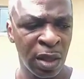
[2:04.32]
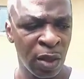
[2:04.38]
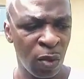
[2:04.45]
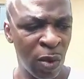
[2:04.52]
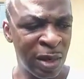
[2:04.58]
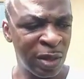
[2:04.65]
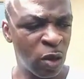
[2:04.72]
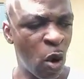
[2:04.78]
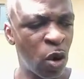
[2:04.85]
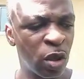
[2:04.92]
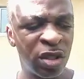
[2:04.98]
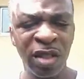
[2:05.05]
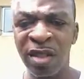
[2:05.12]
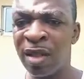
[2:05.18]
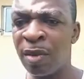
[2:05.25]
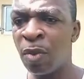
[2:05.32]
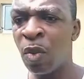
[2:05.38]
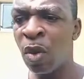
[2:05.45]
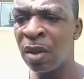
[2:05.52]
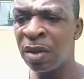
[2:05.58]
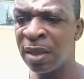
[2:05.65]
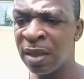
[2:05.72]
when cultism
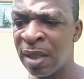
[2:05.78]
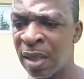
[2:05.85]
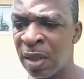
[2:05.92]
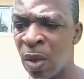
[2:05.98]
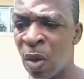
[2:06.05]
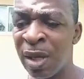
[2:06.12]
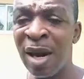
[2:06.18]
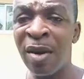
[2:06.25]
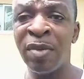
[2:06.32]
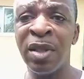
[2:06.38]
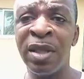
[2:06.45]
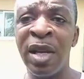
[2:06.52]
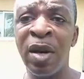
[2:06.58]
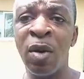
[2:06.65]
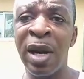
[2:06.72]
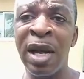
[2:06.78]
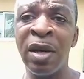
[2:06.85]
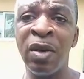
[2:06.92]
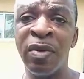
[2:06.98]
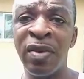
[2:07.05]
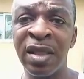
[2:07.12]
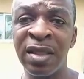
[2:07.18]
was the order of the day on our
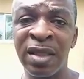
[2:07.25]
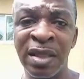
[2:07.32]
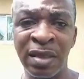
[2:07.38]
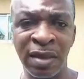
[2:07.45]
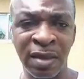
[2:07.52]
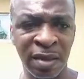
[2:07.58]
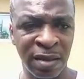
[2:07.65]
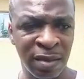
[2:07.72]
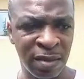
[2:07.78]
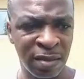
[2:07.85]
universities?